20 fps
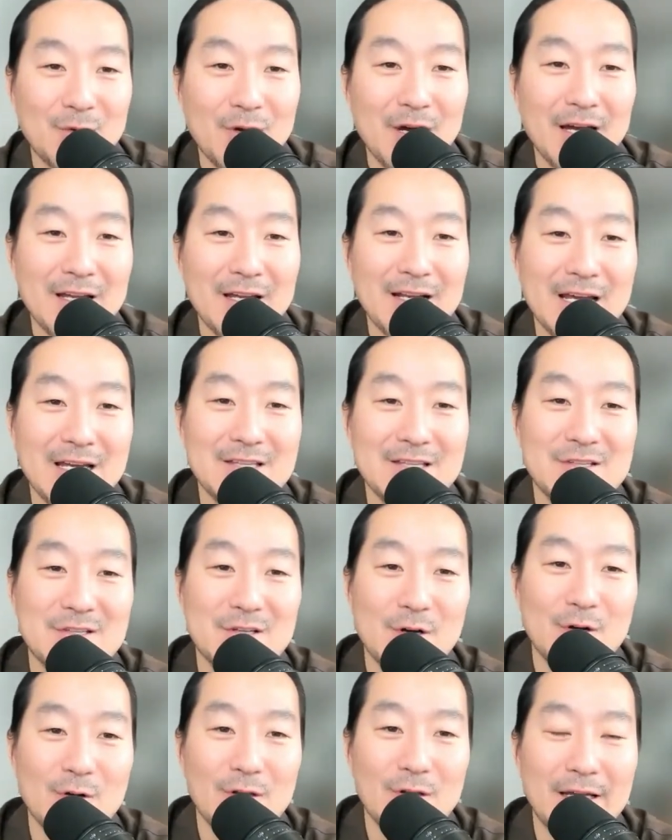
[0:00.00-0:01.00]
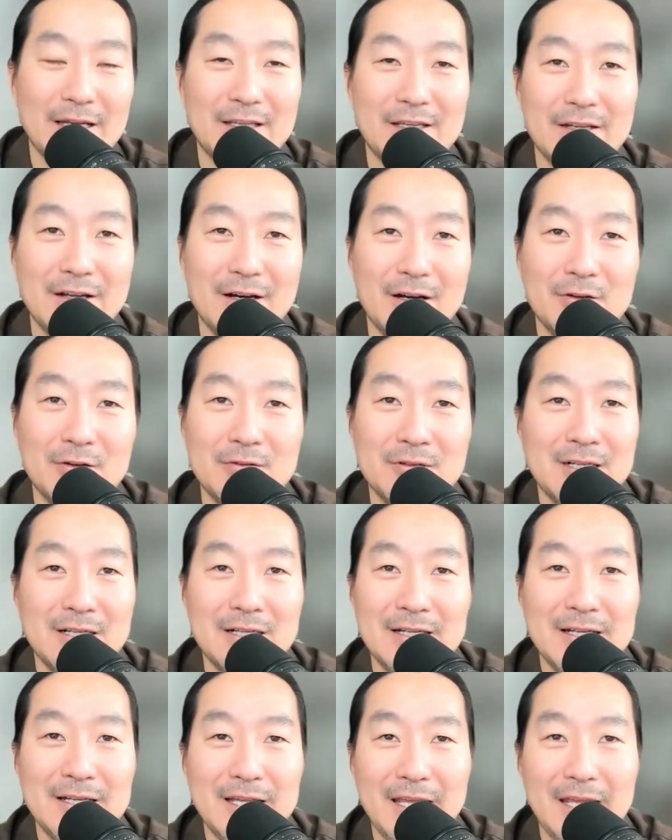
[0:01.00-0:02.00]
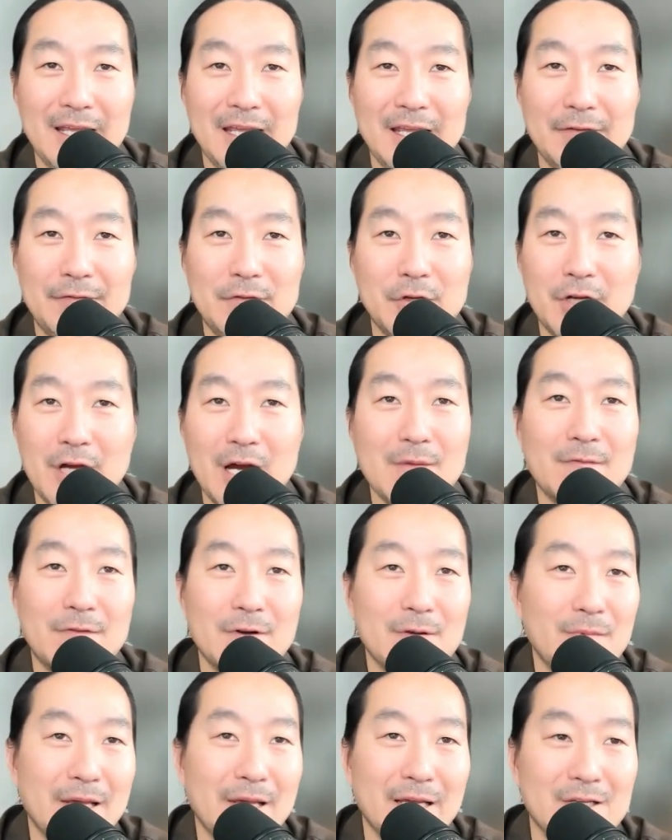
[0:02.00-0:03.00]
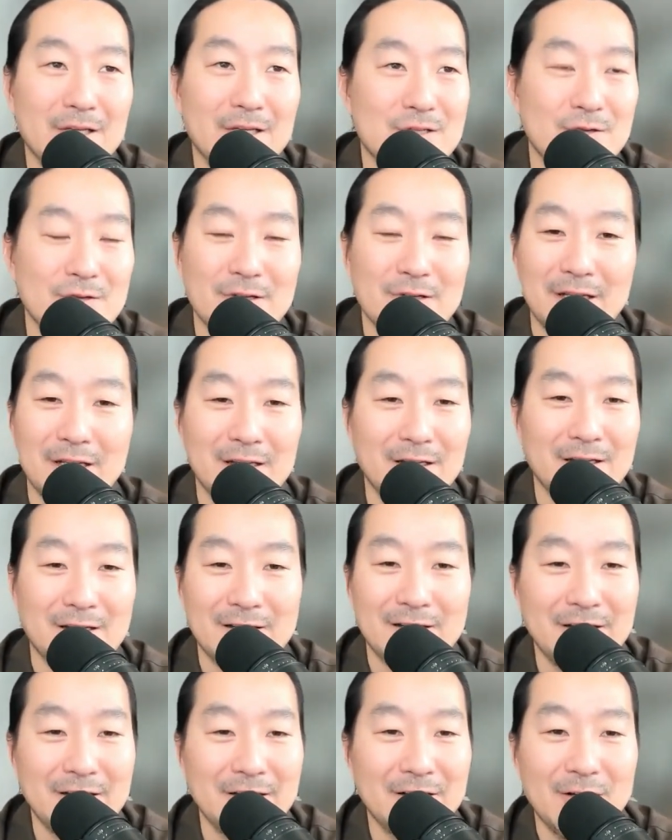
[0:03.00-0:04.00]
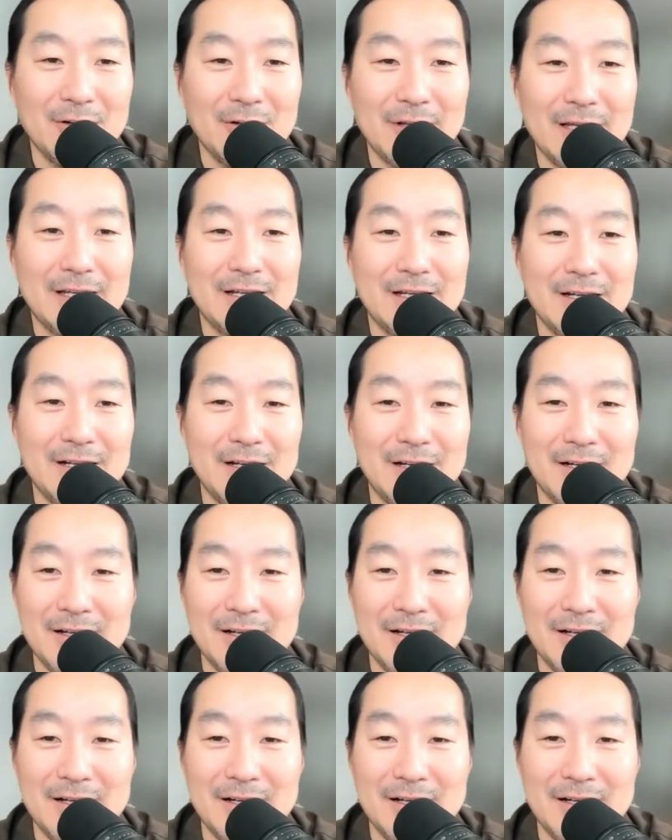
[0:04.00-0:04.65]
right? And so like if you come from like a certain like